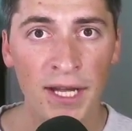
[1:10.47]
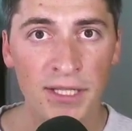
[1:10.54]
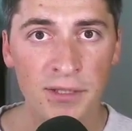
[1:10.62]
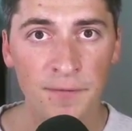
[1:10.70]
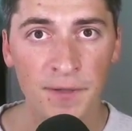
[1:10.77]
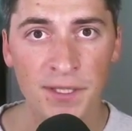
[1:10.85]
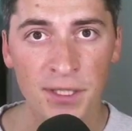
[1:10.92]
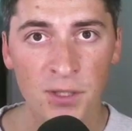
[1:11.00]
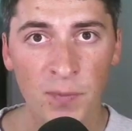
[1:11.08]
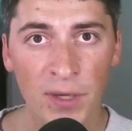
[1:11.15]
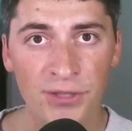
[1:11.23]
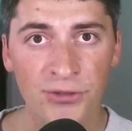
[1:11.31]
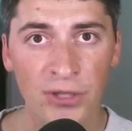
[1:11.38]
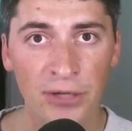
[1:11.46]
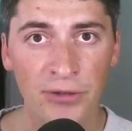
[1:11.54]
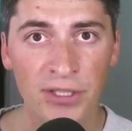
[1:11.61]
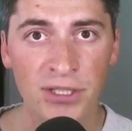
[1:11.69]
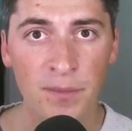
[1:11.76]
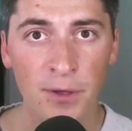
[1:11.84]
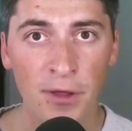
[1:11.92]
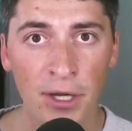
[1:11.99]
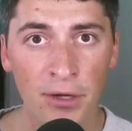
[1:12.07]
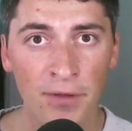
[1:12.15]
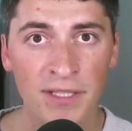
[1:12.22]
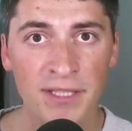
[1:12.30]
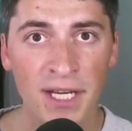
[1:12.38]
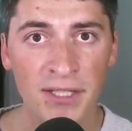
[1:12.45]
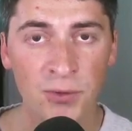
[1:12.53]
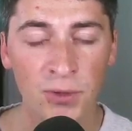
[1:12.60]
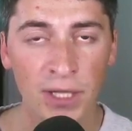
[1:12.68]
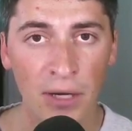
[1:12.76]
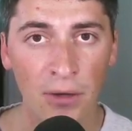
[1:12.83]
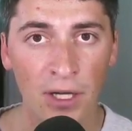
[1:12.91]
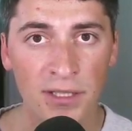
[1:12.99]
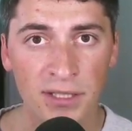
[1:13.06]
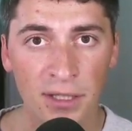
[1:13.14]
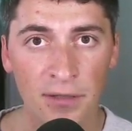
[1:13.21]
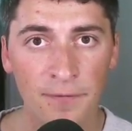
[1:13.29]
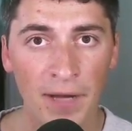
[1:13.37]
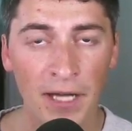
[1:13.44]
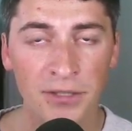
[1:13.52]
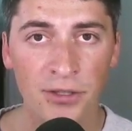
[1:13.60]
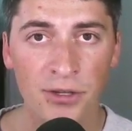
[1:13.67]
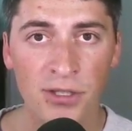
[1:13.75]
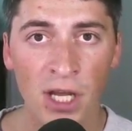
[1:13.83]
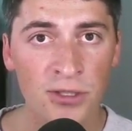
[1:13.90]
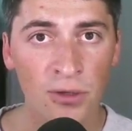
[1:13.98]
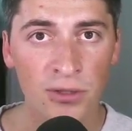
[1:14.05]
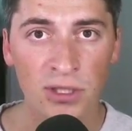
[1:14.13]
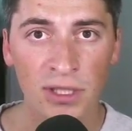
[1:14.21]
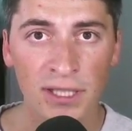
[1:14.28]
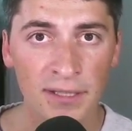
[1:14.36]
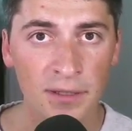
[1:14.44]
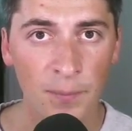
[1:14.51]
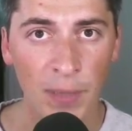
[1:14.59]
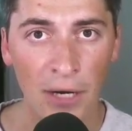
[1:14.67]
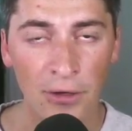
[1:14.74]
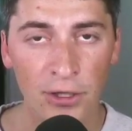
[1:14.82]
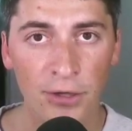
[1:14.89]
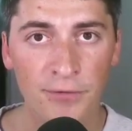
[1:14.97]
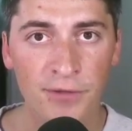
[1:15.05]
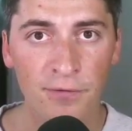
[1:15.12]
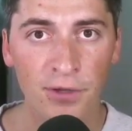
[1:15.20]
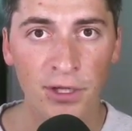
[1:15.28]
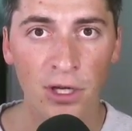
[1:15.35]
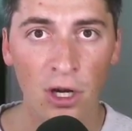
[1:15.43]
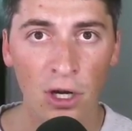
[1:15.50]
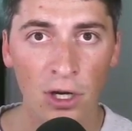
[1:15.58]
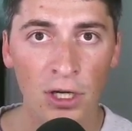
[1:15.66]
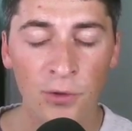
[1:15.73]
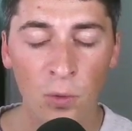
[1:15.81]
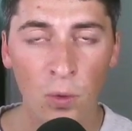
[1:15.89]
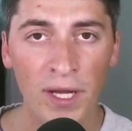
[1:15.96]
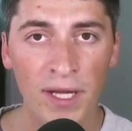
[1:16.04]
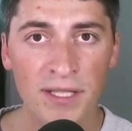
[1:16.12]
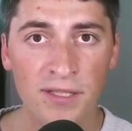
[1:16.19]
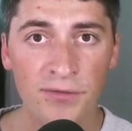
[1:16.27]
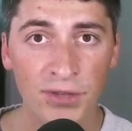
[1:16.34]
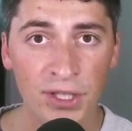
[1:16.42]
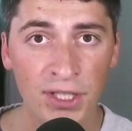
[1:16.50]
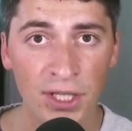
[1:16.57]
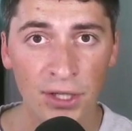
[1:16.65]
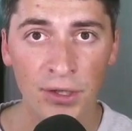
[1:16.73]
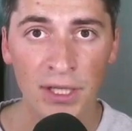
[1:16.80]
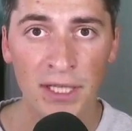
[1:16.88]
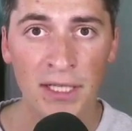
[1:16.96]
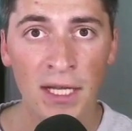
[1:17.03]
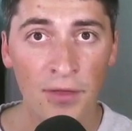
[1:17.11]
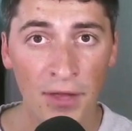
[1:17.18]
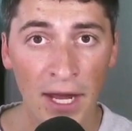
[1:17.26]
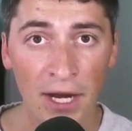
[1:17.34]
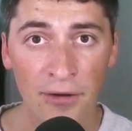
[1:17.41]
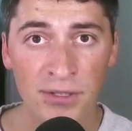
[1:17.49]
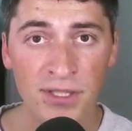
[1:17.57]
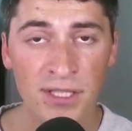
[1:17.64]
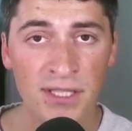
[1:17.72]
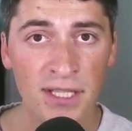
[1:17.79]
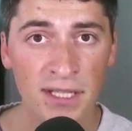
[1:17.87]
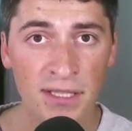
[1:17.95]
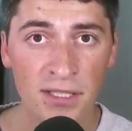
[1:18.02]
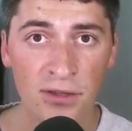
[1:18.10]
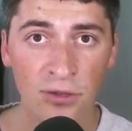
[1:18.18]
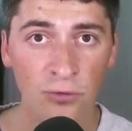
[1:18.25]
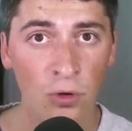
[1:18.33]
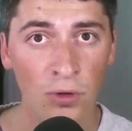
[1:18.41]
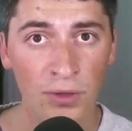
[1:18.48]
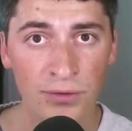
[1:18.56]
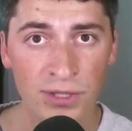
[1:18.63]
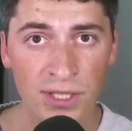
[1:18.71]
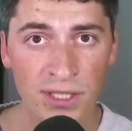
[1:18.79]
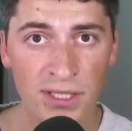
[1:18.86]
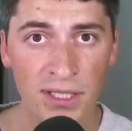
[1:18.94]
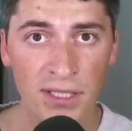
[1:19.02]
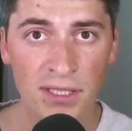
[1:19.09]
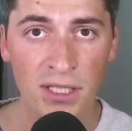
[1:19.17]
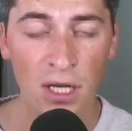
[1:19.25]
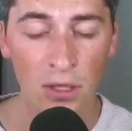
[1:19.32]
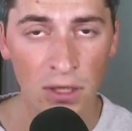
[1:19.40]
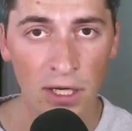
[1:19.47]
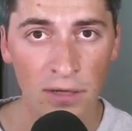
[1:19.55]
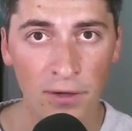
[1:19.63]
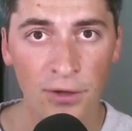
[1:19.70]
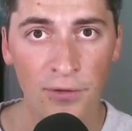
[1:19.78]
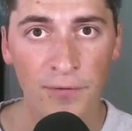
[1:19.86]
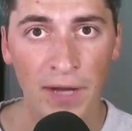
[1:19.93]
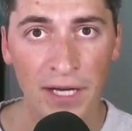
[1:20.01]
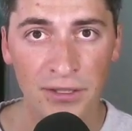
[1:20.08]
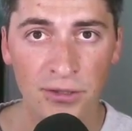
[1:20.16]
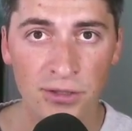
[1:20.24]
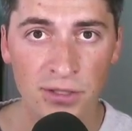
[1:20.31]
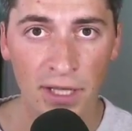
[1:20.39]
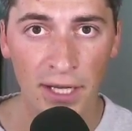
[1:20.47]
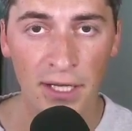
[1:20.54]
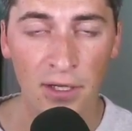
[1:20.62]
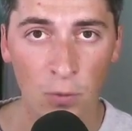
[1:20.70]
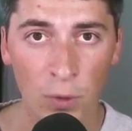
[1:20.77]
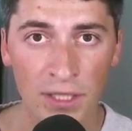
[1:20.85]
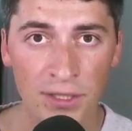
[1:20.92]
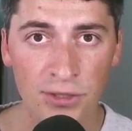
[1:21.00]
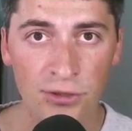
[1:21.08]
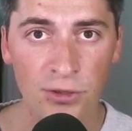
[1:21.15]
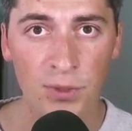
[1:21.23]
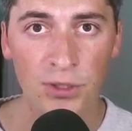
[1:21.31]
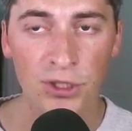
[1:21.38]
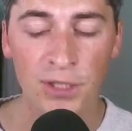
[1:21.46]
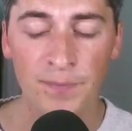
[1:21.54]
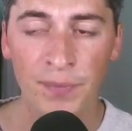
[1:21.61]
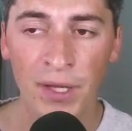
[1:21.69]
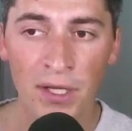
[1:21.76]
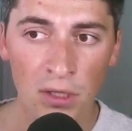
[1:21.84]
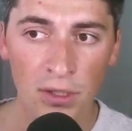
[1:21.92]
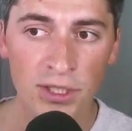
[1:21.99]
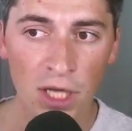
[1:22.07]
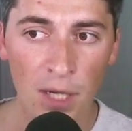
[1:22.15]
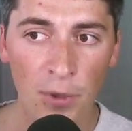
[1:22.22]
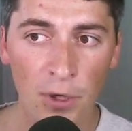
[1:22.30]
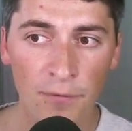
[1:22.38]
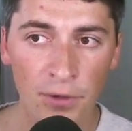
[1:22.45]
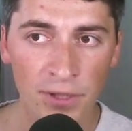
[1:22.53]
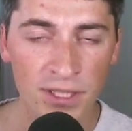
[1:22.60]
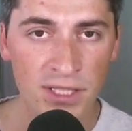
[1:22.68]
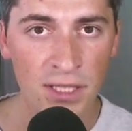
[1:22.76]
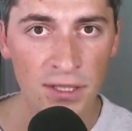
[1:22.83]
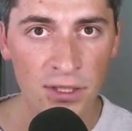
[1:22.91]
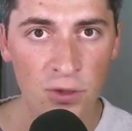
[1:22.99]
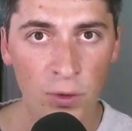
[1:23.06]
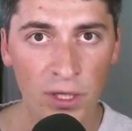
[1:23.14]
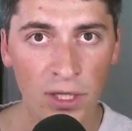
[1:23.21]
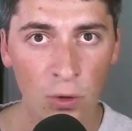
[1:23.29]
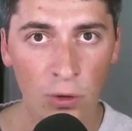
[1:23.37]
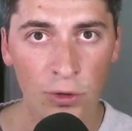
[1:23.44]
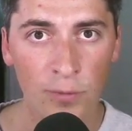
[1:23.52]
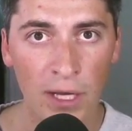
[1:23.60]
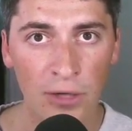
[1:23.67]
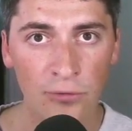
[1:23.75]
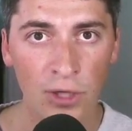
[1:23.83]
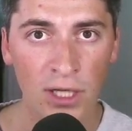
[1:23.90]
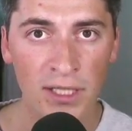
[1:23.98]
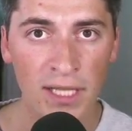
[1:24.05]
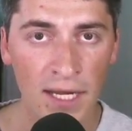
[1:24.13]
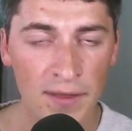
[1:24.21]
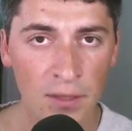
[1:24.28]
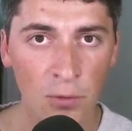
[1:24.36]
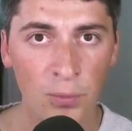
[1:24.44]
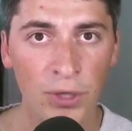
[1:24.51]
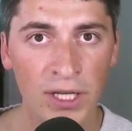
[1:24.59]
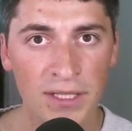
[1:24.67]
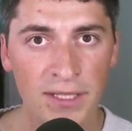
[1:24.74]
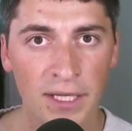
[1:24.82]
it's a physics-based drag race simulator that takes into account a ton of factors. So it's looking at the power curves of the car, the weights, the gearing, the air resistance, the rolling resistance, a lot of other factors like weight distribution. Let's hop over, let's see this quick quarter mile run, and then we'll break it